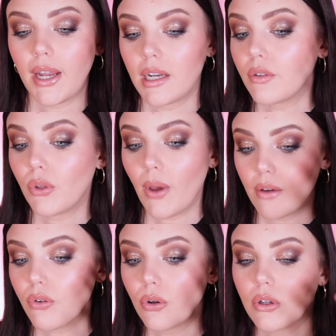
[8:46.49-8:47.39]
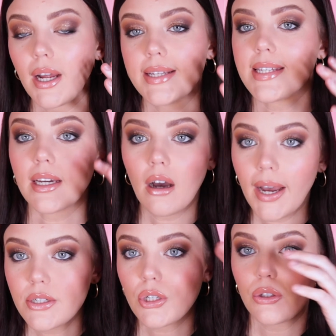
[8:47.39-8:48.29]
and if you have hooded eyes like
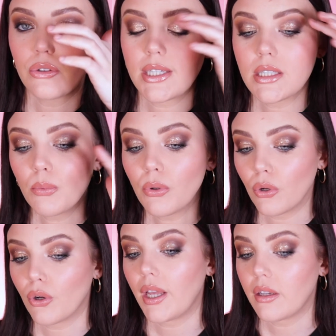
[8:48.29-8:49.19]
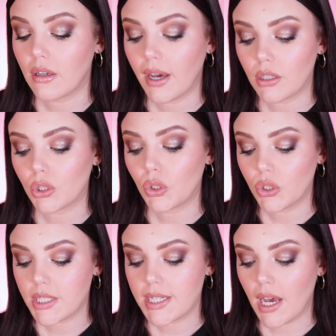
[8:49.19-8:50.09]
I do, you'll need to put it on and kind of
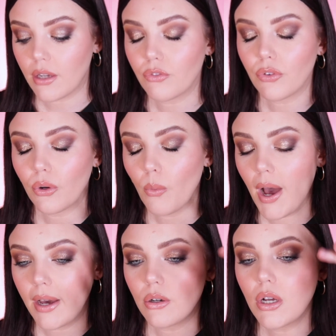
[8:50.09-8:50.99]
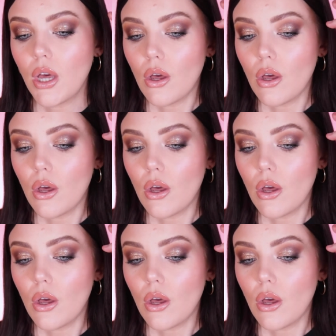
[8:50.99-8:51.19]
look down for a while